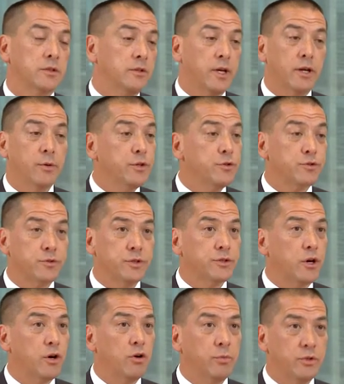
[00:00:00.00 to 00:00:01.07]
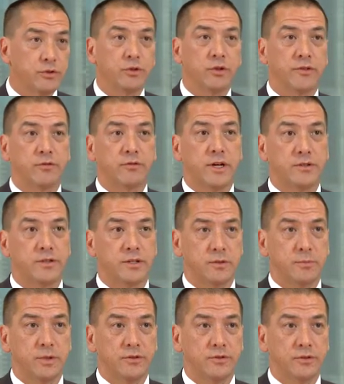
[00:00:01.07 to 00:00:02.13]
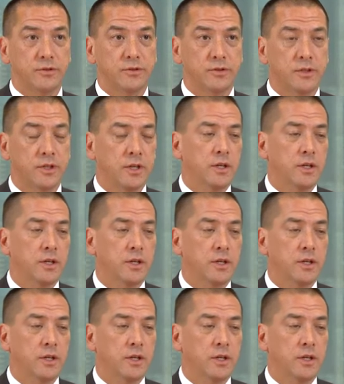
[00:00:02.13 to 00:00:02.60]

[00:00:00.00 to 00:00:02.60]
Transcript: our industry as a whole, but certainly for us as a business.